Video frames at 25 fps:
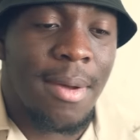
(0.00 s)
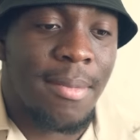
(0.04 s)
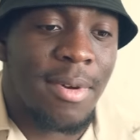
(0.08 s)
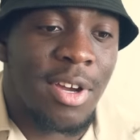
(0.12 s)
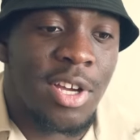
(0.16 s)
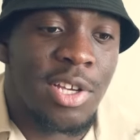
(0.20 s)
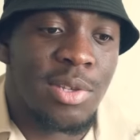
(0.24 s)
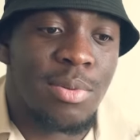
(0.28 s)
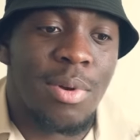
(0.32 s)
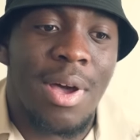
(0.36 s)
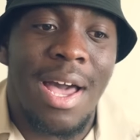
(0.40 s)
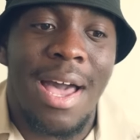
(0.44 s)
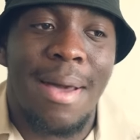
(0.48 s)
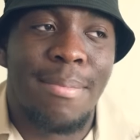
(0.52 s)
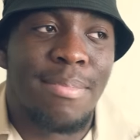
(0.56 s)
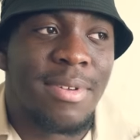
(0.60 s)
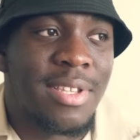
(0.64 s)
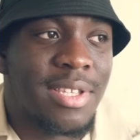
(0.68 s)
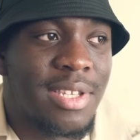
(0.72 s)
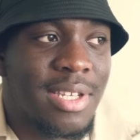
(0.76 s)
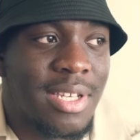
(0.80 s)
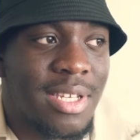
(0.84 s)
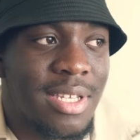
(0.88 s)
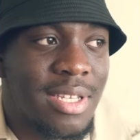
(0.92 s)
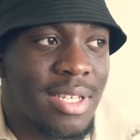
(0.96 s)
because what
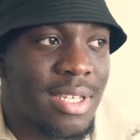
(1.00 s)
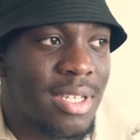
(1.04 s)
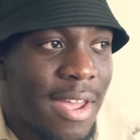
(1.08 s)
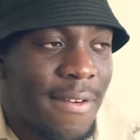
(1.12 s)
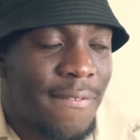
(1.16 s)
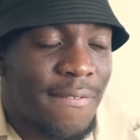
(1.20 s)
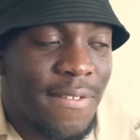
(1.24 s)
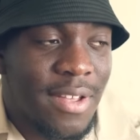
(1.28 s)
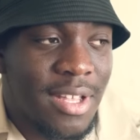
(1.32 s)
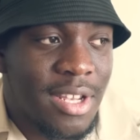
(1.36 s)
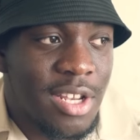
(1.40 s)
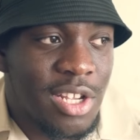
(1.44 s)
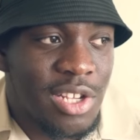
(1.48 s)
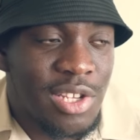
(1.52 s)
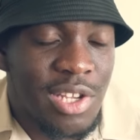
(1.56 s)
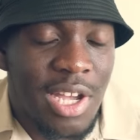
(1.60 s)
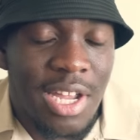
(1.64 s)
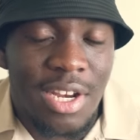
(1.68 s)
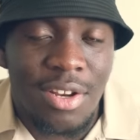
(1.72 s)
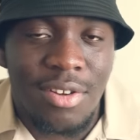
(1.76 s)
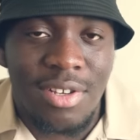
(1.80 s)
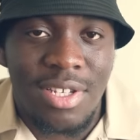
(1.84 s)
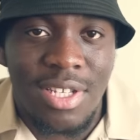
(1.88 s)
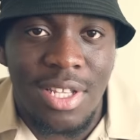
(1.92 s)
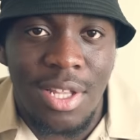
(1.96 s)
happens is if the
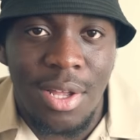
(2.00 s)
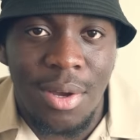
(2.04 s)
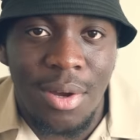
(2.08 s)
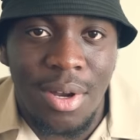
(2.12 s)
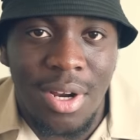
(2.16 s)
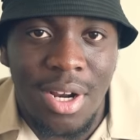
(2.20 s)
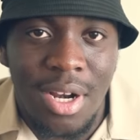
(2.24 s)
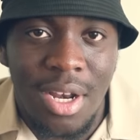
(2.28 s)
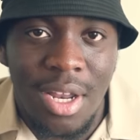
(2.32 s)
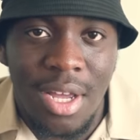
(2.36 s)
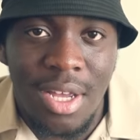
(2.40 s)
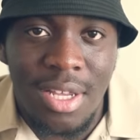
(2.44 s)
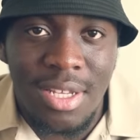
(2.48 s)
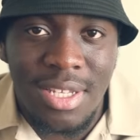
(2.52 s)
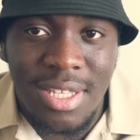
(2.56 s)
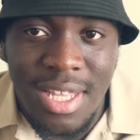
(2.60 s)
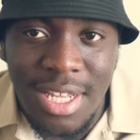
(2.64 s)
designer is lower class,